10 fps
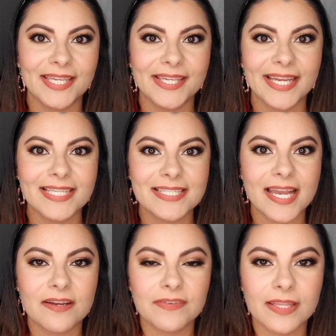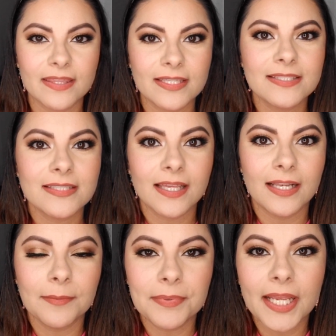you guys have this
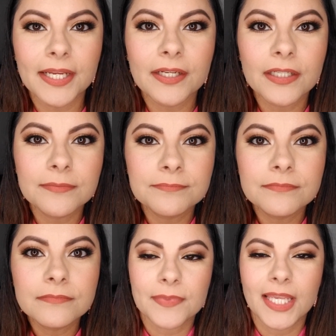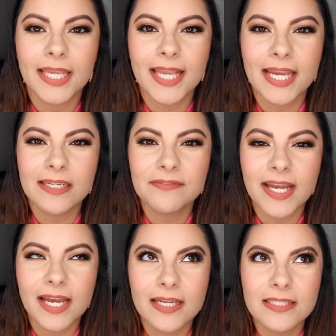lip liner. It kind of
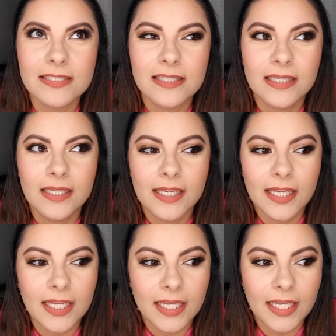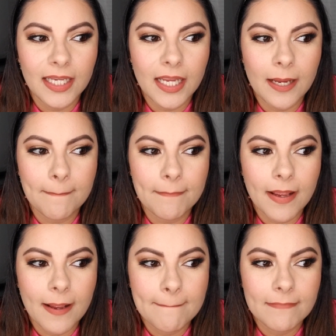has a
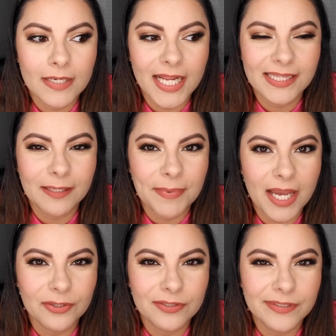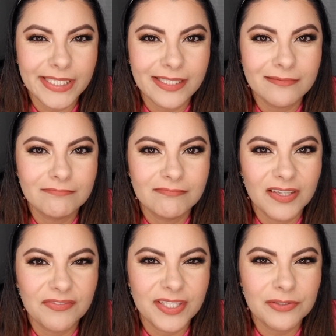like the powdery
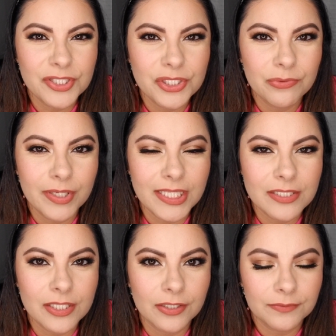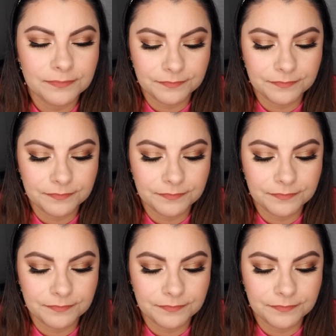feel to it, so